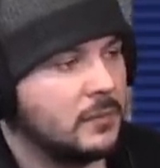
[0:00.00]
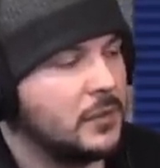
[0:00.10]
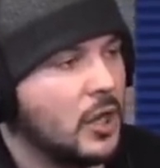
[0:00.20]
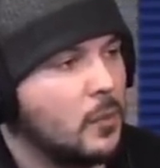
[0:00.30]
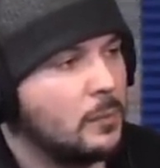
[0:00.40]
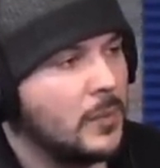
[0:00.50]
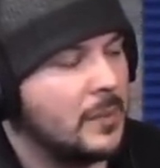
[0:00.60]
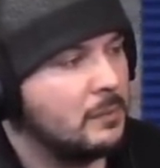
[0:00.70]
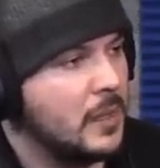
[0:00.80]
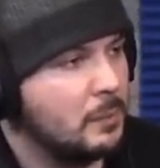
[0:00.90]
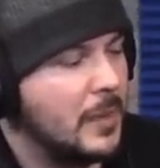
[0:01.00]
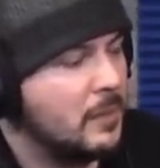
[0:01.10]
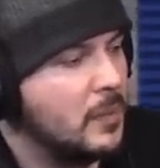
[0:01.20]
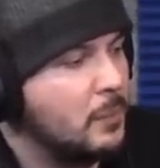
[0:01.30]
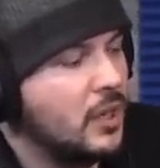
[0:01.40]
you know, in, in, make
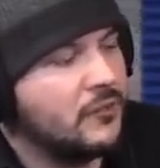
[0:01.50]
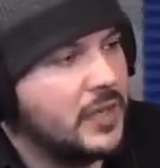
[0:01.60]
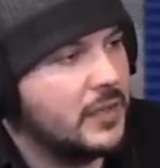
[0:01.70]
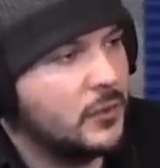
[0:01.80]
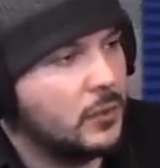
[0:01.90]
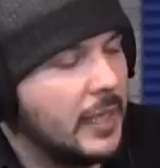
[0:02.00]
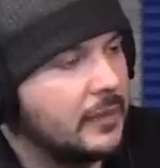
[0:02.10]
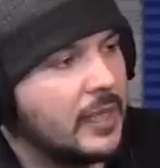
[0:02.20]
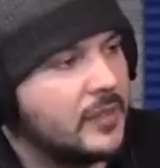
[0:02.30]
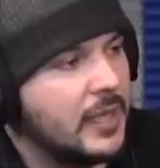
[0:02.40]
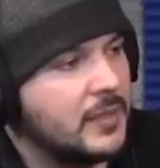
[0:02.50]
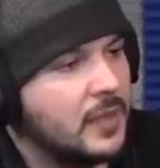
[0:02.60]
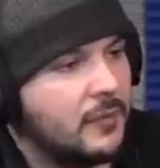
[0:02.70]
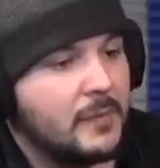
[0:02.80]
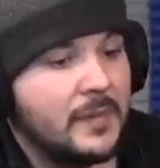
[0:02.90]
them impervious or like levitate stuff,